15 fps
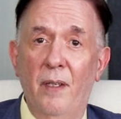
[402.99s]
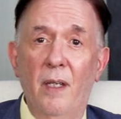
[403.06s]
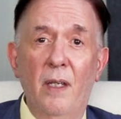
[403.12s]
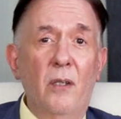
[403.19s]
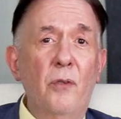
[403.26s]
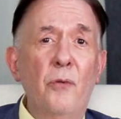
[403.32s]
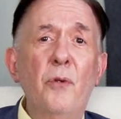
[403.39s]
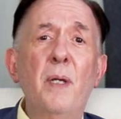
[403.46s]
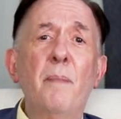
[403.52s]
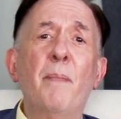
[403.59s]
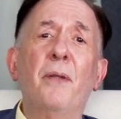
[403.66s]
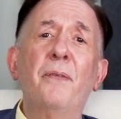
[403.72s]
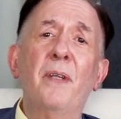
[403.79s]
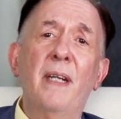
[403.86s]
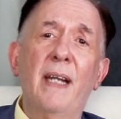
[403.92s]
including
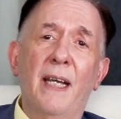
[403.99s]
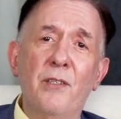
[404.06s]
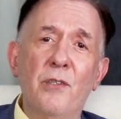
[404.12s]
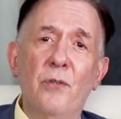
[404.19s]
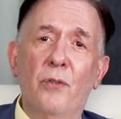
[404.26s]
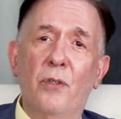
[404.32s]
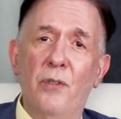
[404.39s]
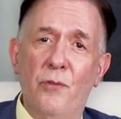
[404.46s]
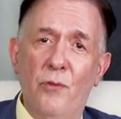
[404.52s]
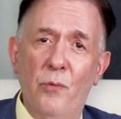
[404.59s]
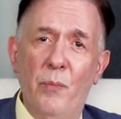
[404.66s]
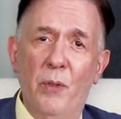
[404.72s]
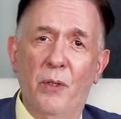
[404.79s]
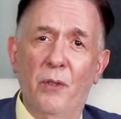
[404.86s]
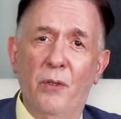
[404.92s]
multinational
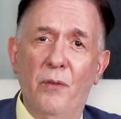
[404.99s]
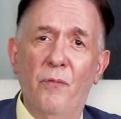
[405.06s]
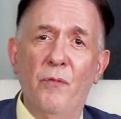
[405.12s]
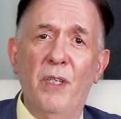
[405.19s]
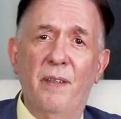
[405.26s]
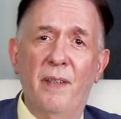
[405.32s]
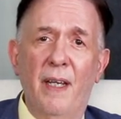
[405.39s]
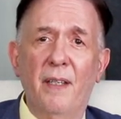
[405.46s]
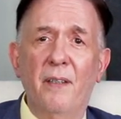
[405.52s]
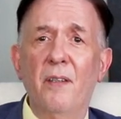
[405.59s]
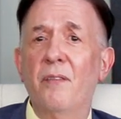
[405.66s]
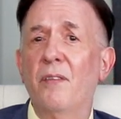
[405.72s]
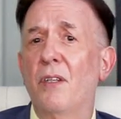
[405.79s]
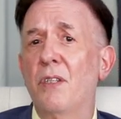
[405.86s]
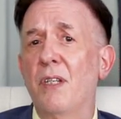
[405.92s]
consumer good
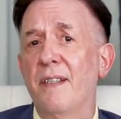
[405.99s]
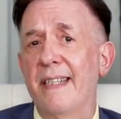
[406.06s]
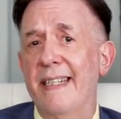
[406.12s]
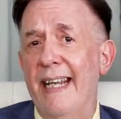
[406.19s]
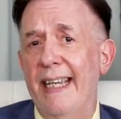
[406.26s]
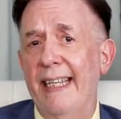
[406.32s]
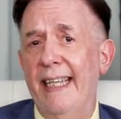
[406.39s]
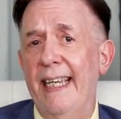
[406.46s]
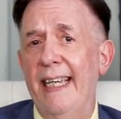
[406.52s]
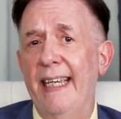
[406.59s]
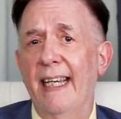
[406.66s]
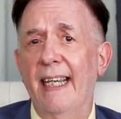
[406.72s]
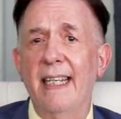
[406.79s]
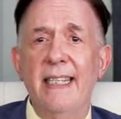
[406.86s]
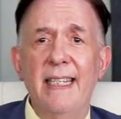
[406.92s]
retailers such as Nike,
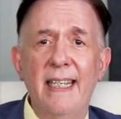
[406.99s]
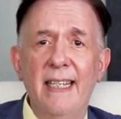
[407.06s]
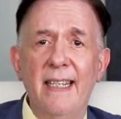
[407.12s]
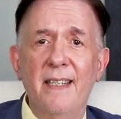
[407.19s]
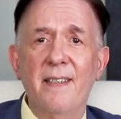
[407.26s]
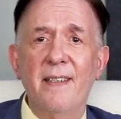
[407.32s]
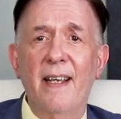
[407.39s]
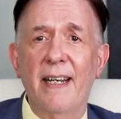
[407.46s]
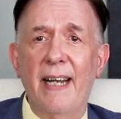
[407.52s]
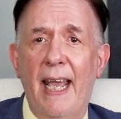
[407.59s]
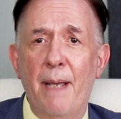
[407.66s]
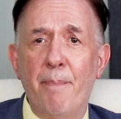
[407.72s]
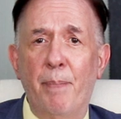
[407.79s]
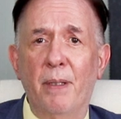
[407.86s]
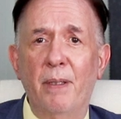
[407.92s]
Adidas, and
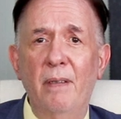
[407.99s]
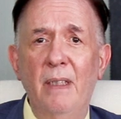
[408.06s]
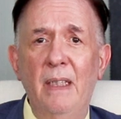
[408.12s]
Apple.